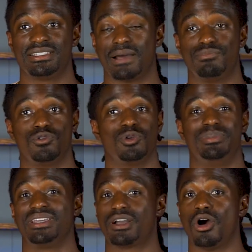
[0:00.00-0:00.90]
example would
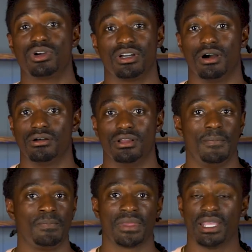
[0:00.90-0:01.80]
be Coca-Cola.
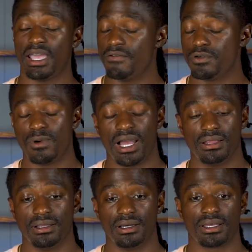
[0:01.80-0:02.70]
Everywhere I
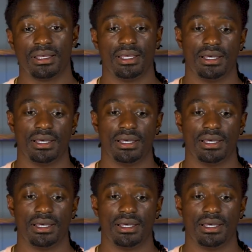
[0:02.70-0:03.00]
look,